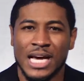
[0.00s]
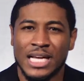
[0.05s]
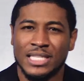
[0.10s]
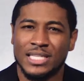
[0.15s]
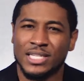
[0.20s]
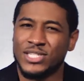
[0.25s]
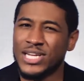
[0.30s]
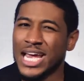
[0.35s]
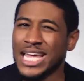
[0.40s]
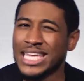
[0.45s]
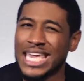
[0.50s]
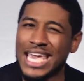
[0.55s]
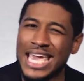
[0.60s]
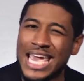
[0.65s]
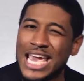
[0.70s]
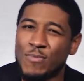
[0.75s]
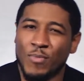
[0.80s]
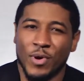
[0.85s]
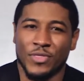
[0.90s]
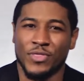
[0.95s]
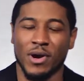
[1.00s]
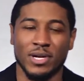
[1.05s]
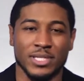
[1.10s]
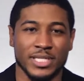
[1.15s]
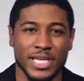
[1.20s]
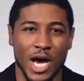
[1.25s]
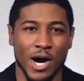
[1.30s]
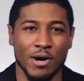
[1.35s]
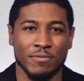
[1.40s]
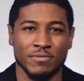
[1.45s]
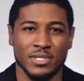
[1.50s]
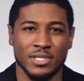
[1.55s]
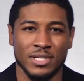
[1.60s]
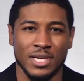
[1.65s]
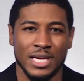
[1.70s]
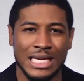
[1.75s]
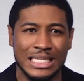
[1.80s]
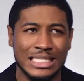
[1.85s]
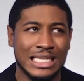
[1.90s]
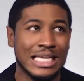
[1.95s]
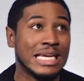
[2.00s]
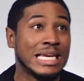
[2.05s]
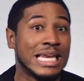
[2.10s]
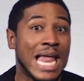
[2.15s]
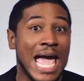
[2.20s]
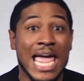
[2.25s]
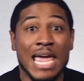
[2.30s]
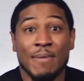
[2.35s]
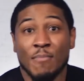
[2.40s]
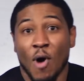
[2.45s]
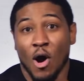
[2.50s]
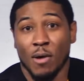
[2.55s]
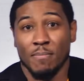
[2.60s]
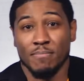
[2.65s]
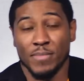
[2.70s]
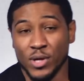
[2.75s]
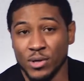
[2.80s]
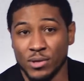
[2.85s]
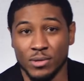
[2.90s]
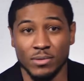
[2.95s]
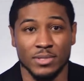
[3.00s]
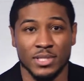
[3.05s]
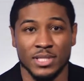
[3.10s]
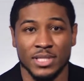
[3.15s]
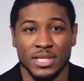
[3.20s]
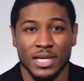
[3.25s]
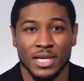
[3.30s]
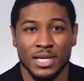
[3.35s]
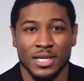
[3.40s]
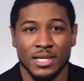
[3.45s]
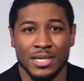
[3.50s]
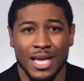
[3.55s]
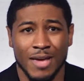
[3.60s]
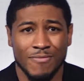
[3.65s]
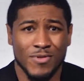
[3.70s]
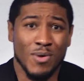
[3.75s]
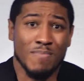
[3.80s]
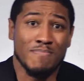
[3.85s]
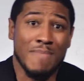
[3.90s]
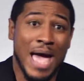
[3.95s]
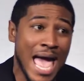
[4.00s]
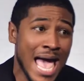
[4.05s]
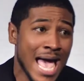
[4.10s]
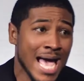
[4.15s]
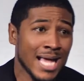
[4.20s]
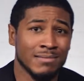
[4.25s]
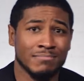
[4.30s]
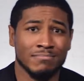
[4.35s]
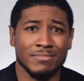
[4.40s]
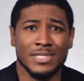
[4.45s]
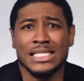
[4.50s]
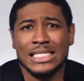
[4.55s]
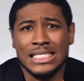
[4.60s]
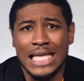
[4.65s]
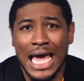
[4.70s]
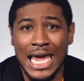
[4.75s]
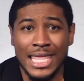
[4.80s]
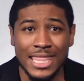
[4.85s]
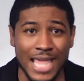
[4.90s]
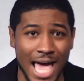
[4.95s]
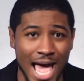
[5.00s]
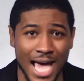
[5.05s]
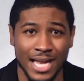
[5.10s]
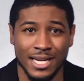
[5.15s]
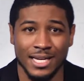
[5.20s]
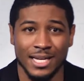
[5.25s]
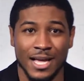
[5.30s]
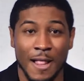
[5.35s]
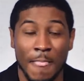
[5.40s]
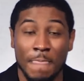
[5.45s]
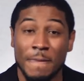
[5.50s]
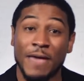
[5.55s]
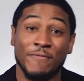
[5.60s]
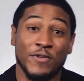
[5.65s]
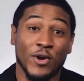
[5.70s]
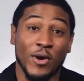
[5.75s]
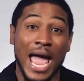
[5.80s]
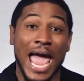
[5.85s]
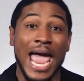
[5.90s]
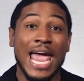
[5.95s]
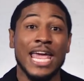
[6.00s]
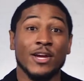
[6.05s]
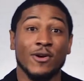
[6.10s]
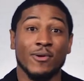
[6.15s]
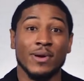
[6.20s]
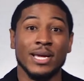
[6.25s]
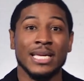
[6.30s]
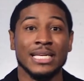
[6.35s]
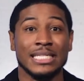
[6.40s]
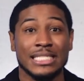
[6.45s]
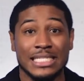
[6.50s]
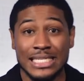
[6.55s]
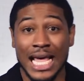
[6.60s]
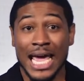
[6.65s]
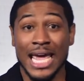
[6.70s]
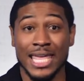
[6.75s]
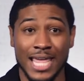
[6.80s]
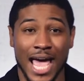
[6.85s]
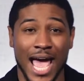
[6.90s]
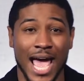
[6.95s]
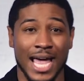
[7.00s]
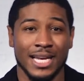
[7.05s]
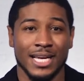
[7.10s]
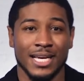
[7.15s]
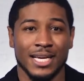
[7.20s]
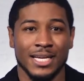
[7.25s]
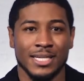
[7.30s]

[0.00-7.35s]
to check in with ourselves, to name our moods. If you're mad, say that. If you're angry, say that.